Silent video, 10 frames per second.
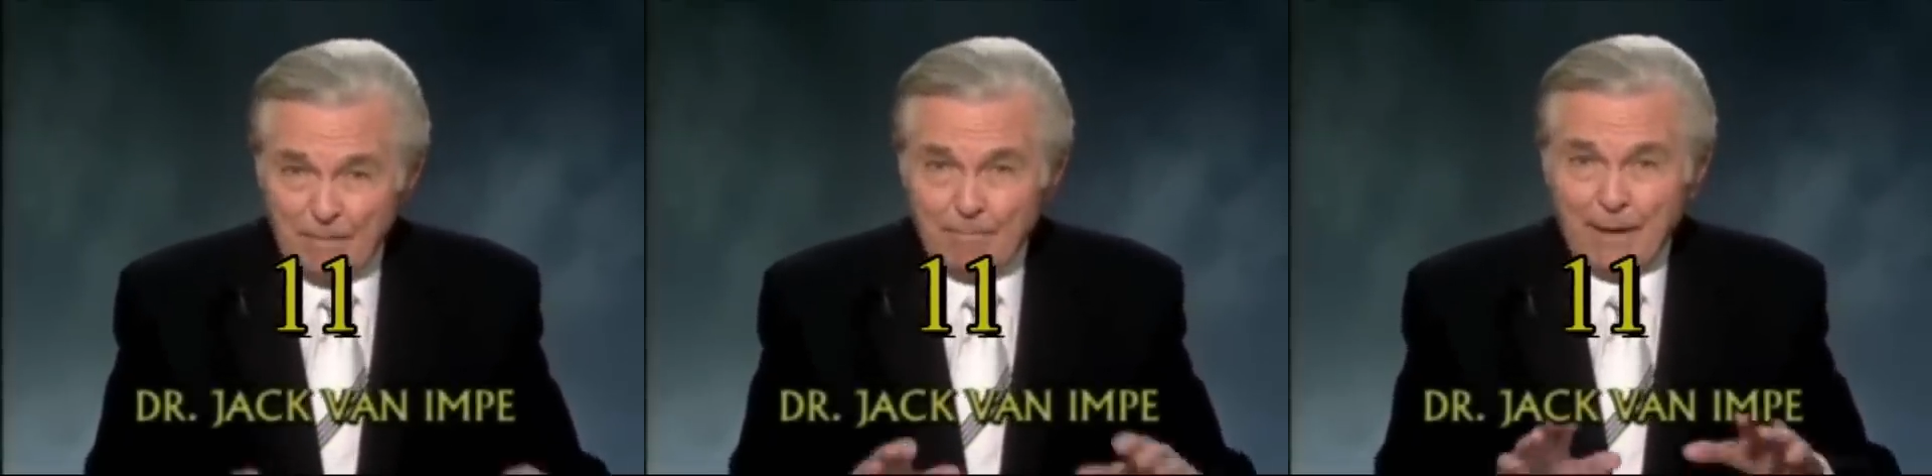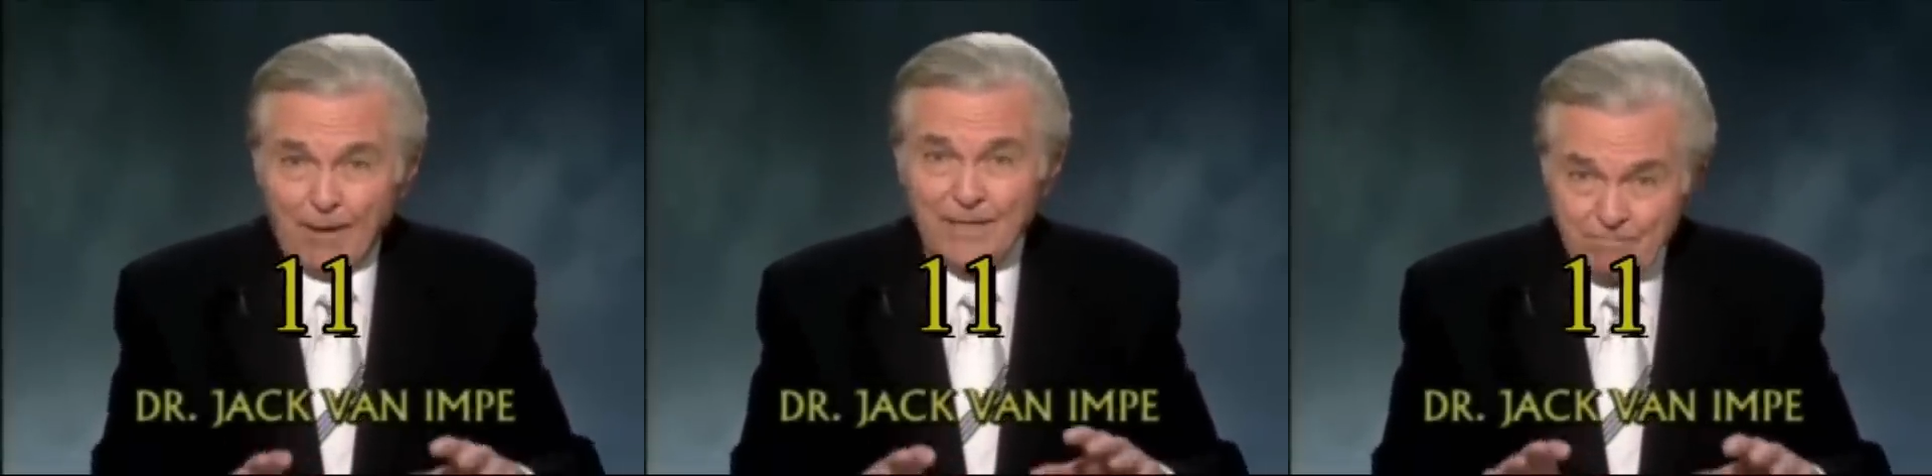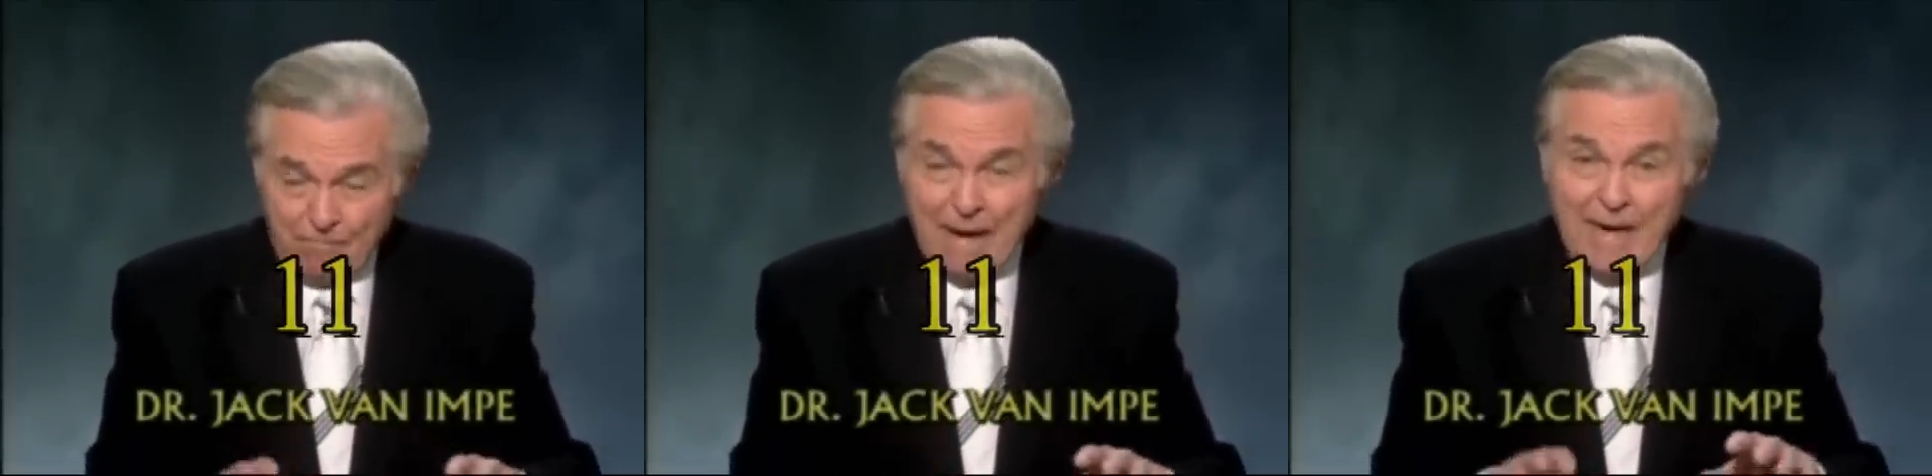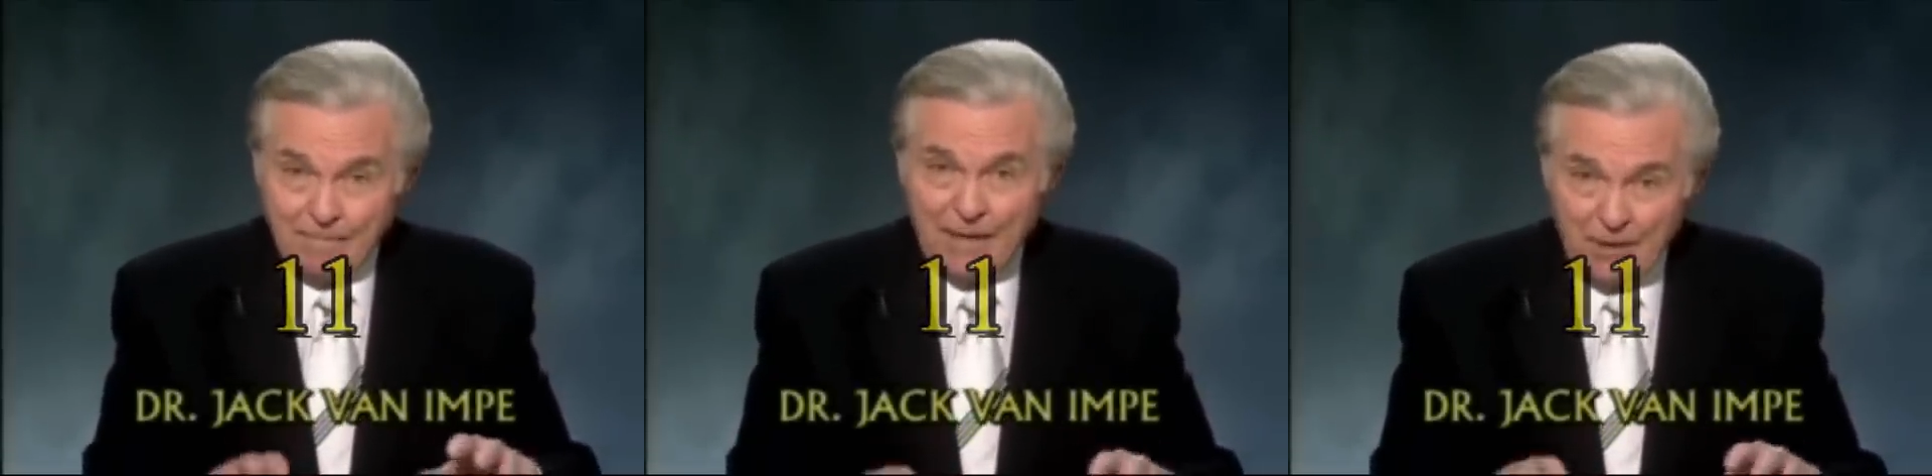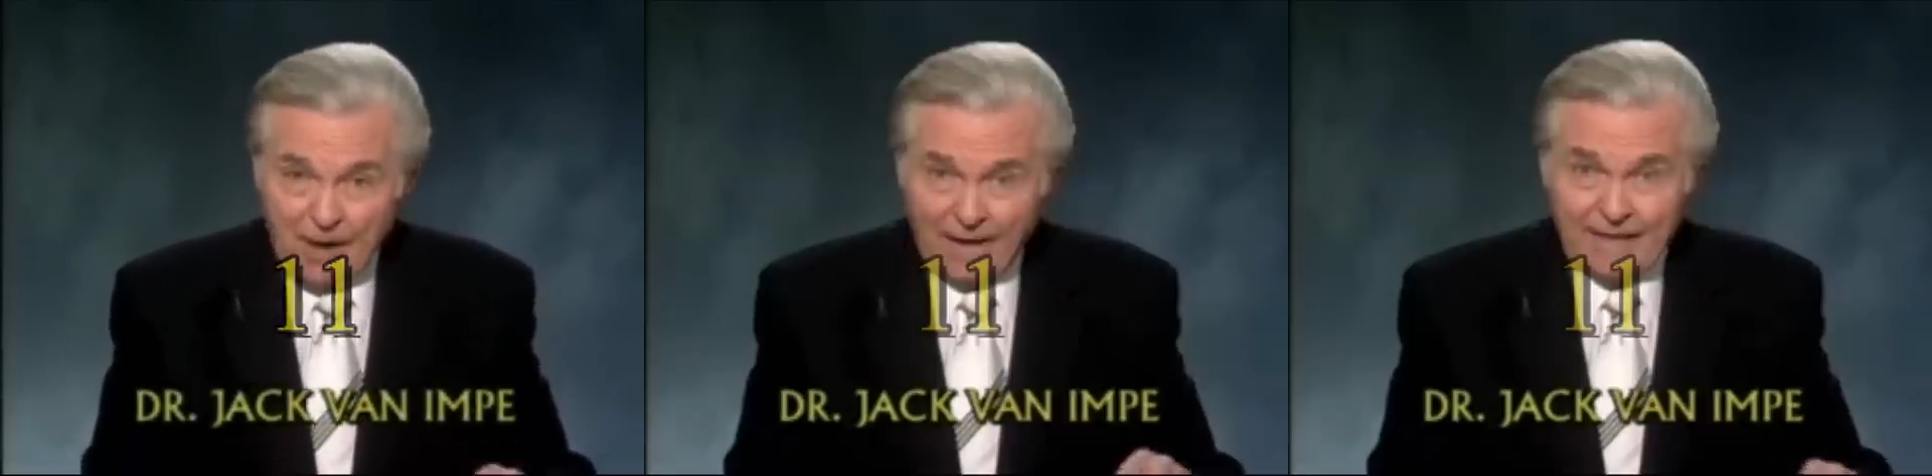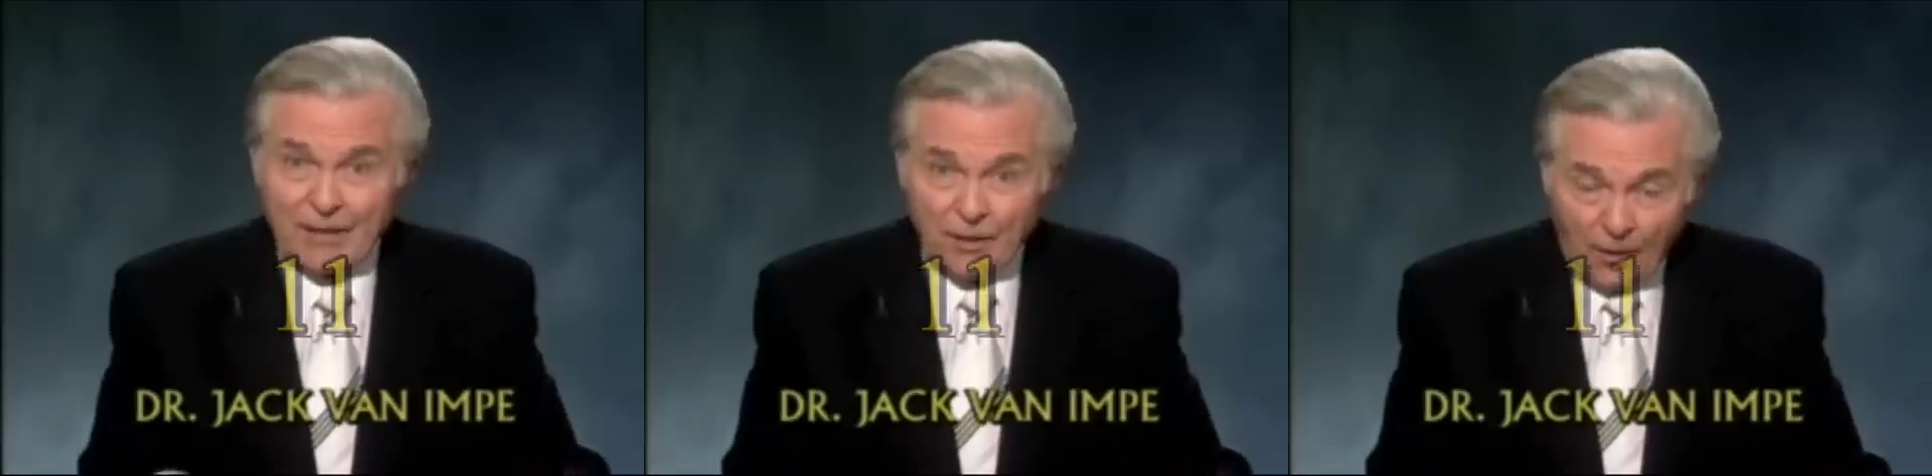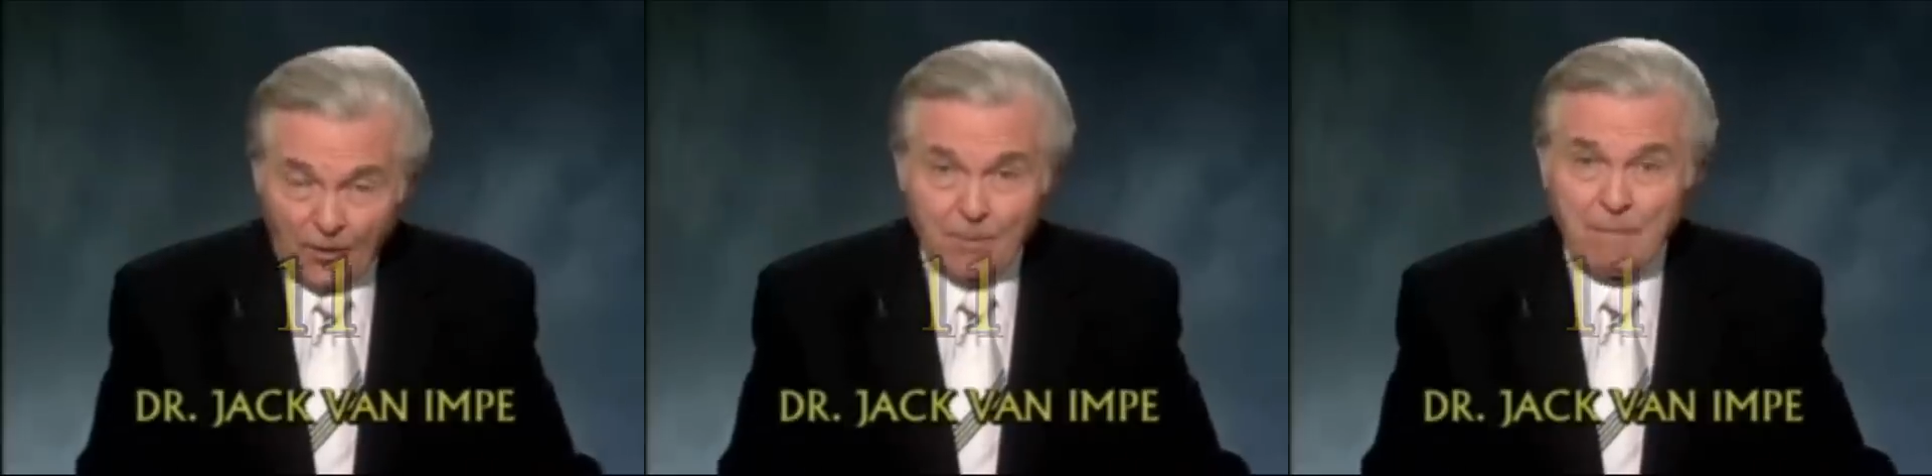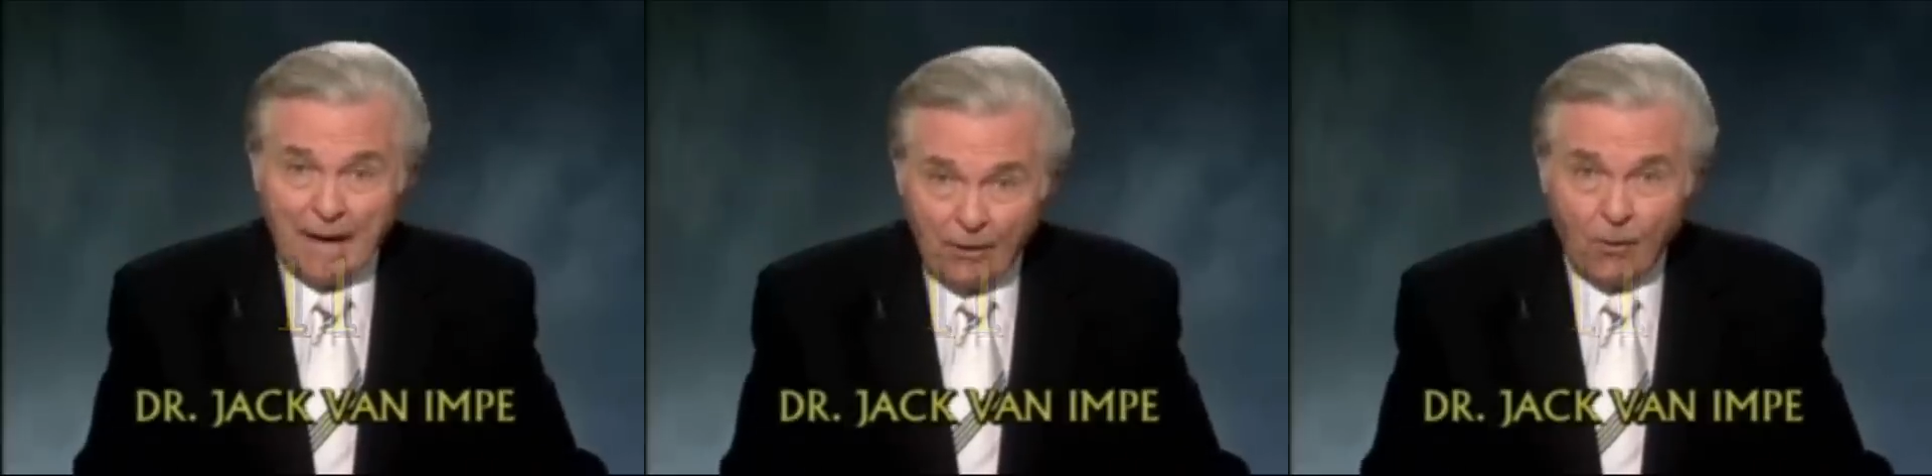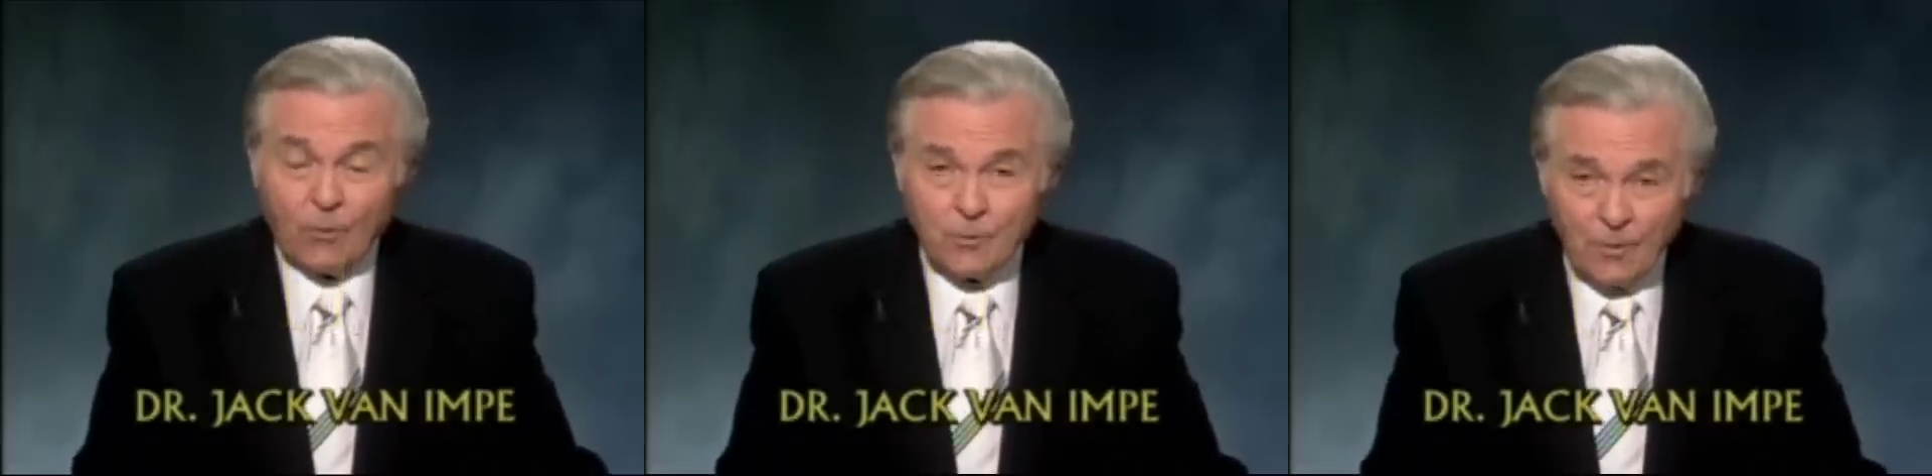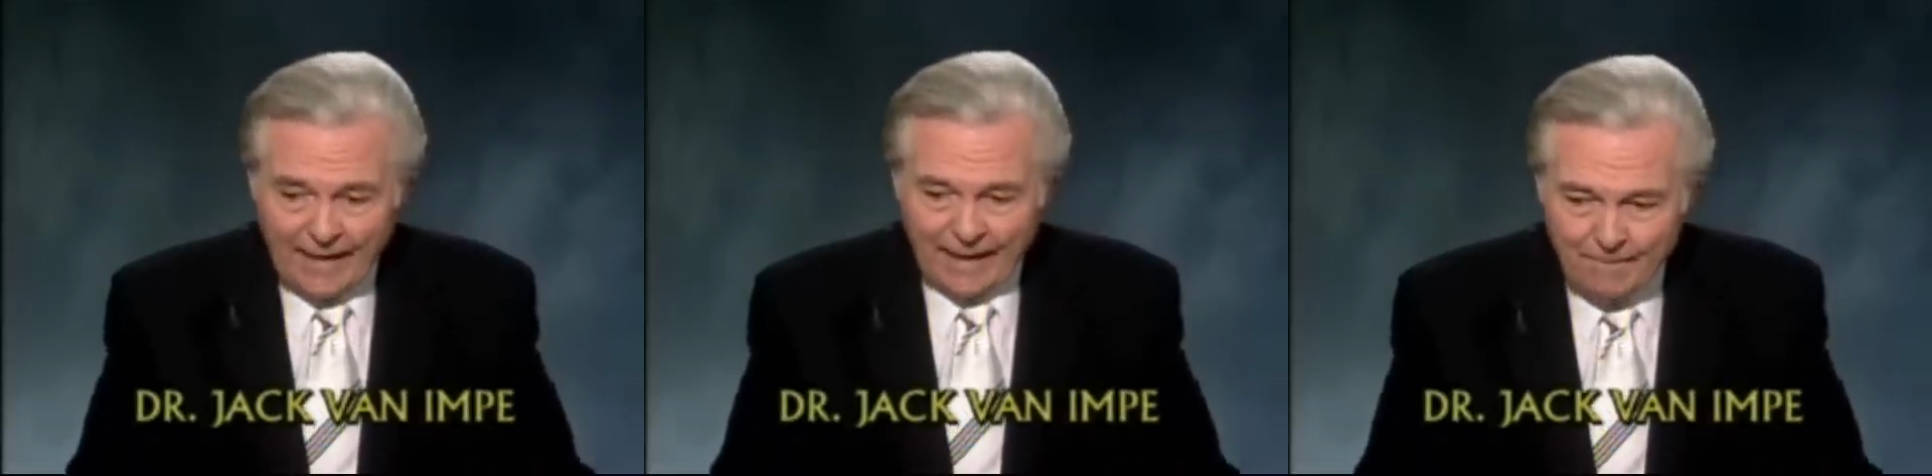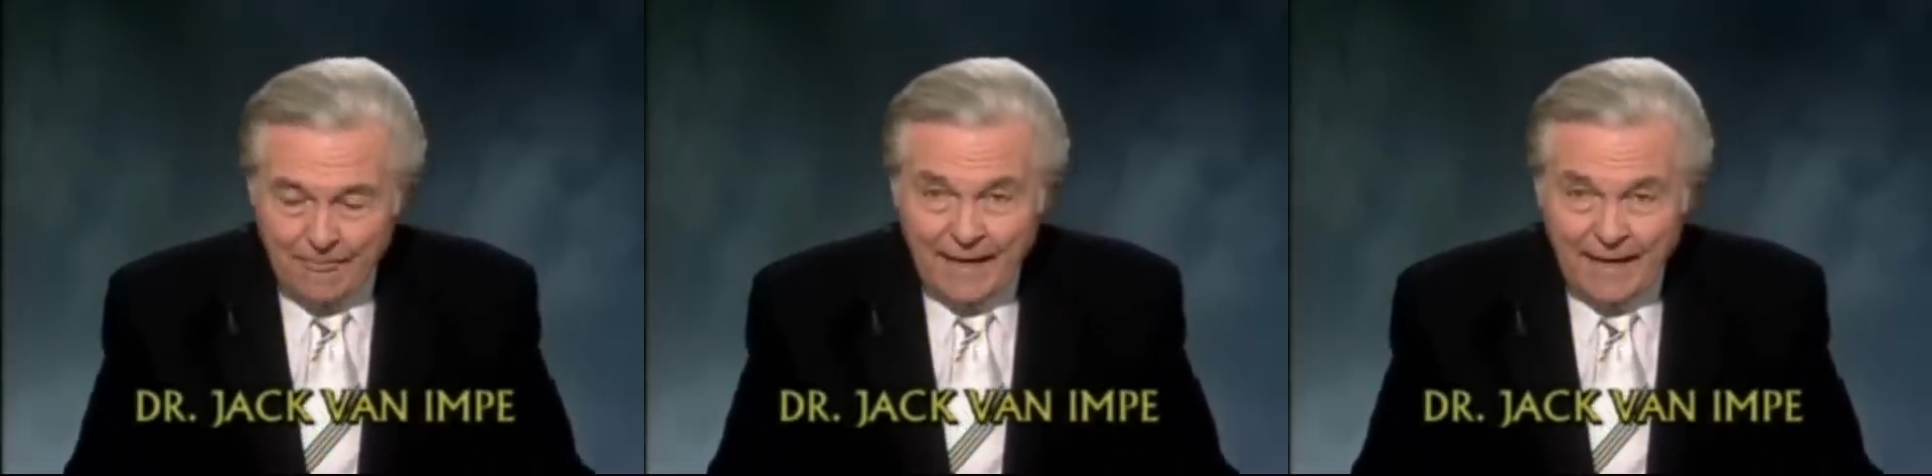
my parents made me go out and earn my own way.